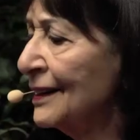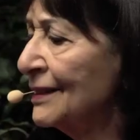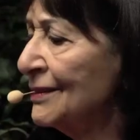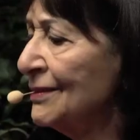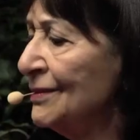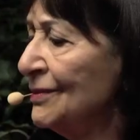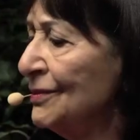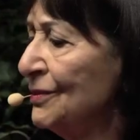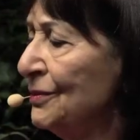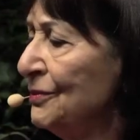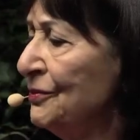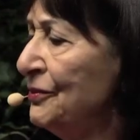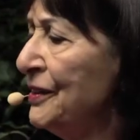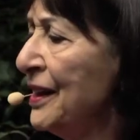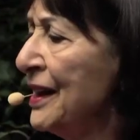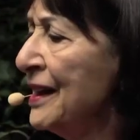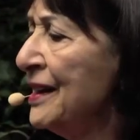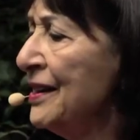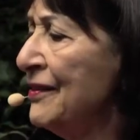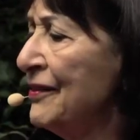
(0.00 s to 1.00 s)

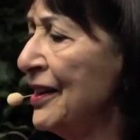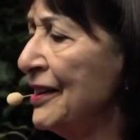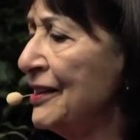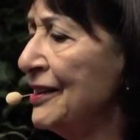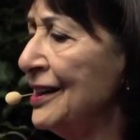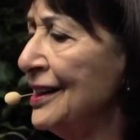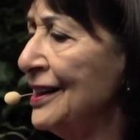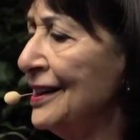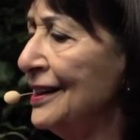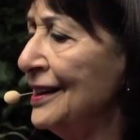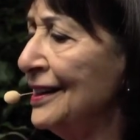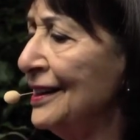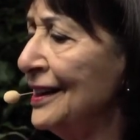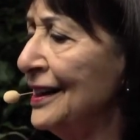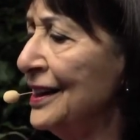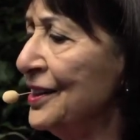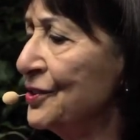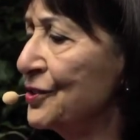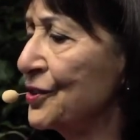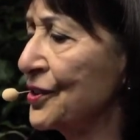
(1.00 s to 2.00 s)
Very, very
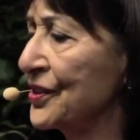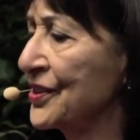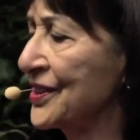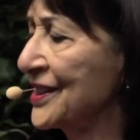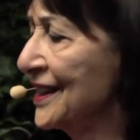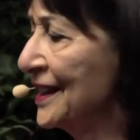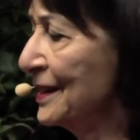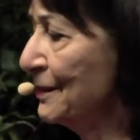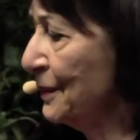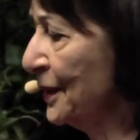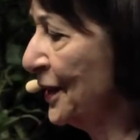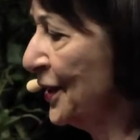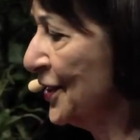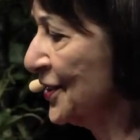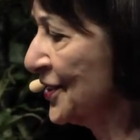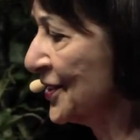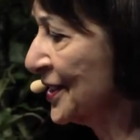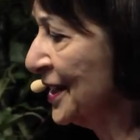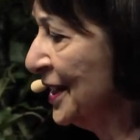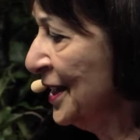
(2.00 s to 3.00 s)
interesting,
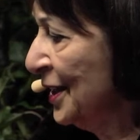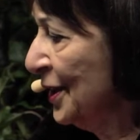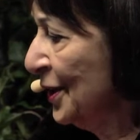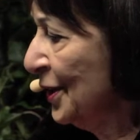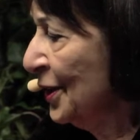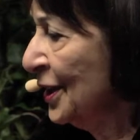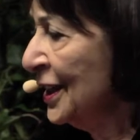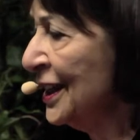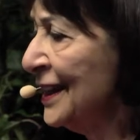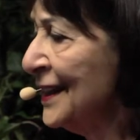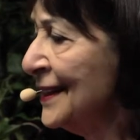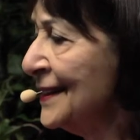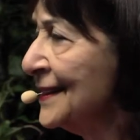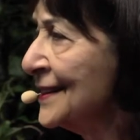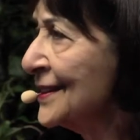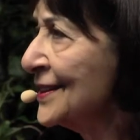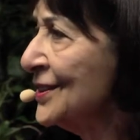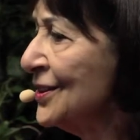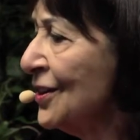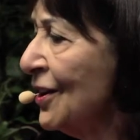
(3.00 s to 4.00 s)
because it
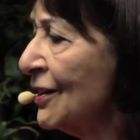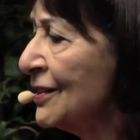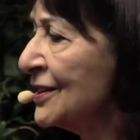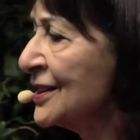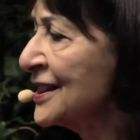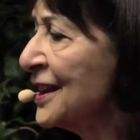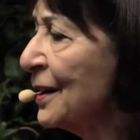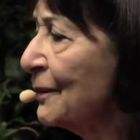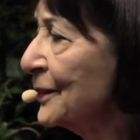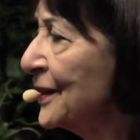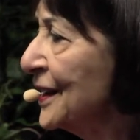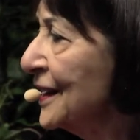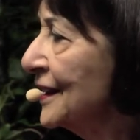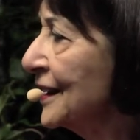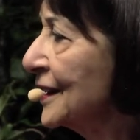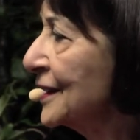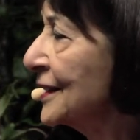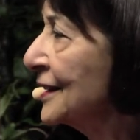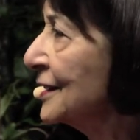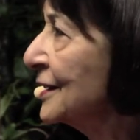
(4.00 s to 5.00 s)
is not something
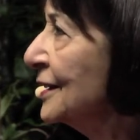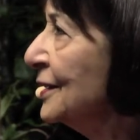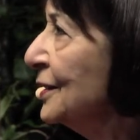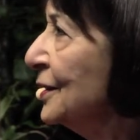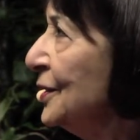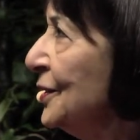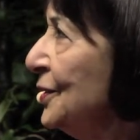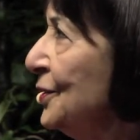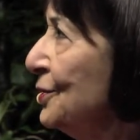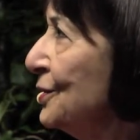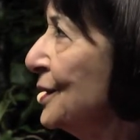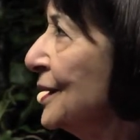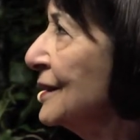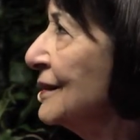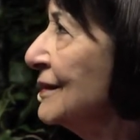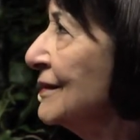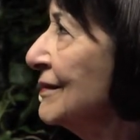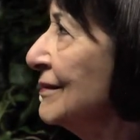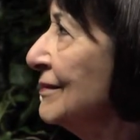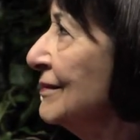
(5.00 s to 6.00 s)
that you
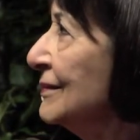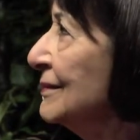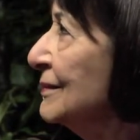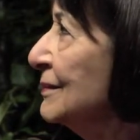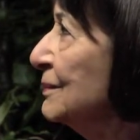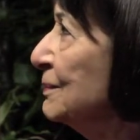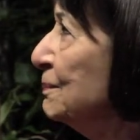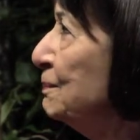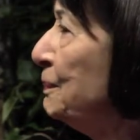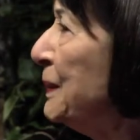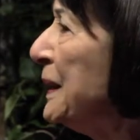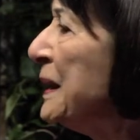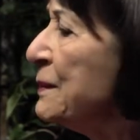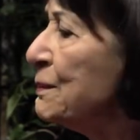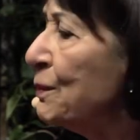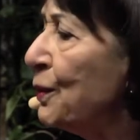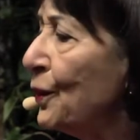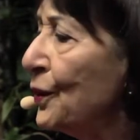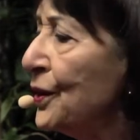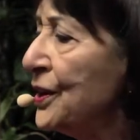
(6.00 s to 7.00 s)
can
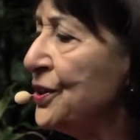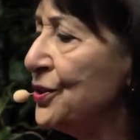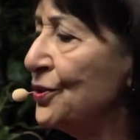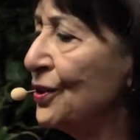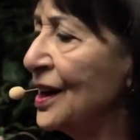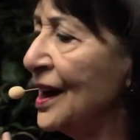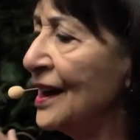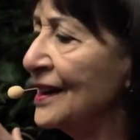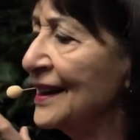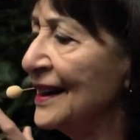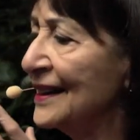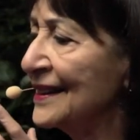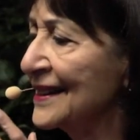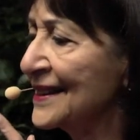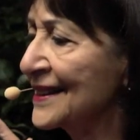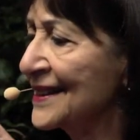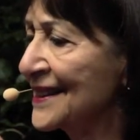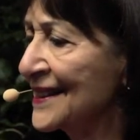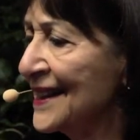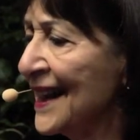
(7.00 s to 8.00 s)
pinpoint, you can't
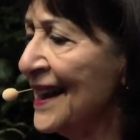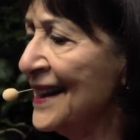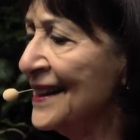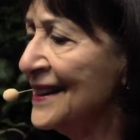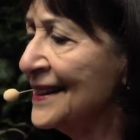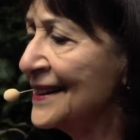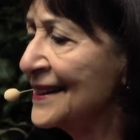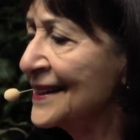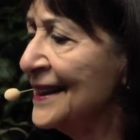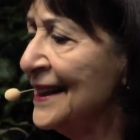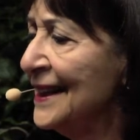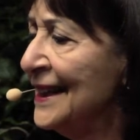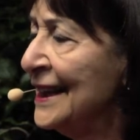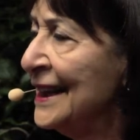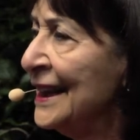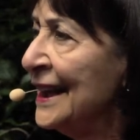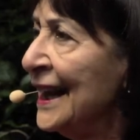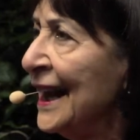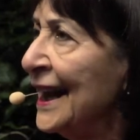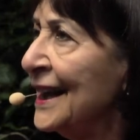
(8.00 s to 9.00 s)
understand it.
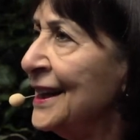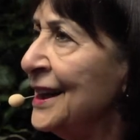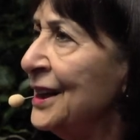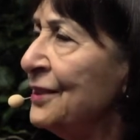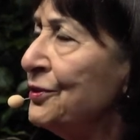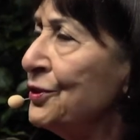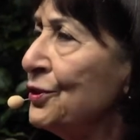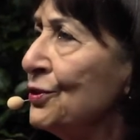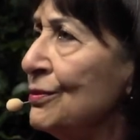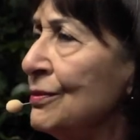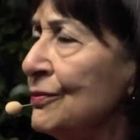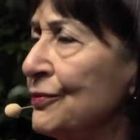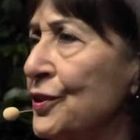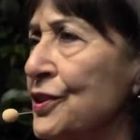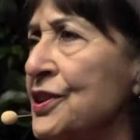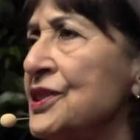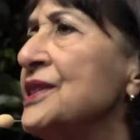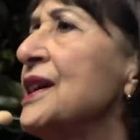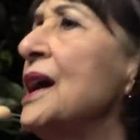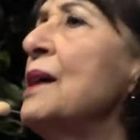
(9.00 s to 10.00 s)
And if you, for
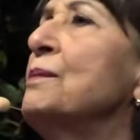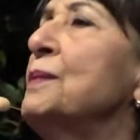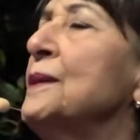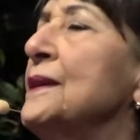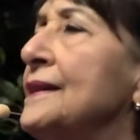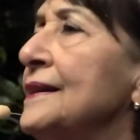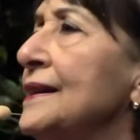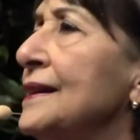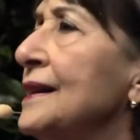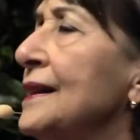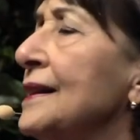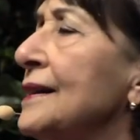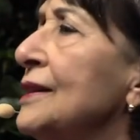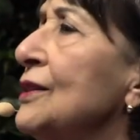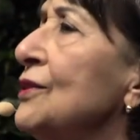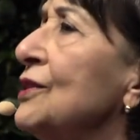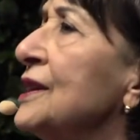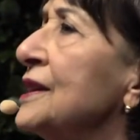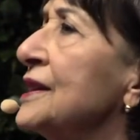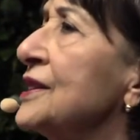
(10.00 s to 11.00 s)
example,
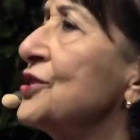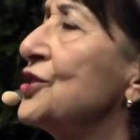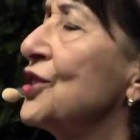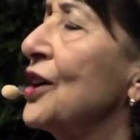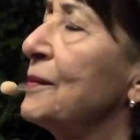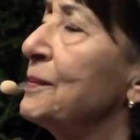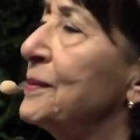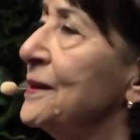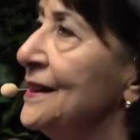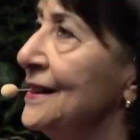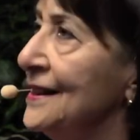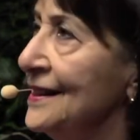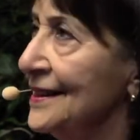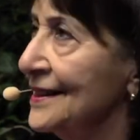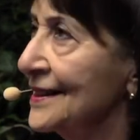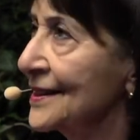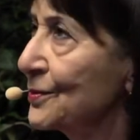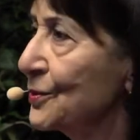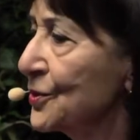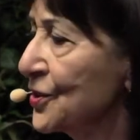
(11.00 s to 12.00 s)
look at the
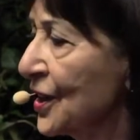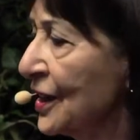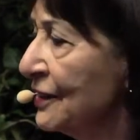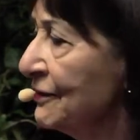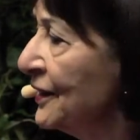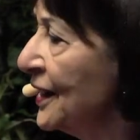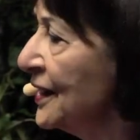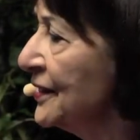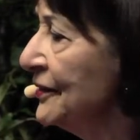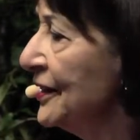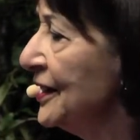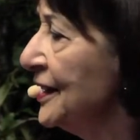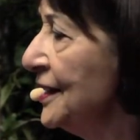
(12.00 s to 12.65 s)
Japanese, which I find very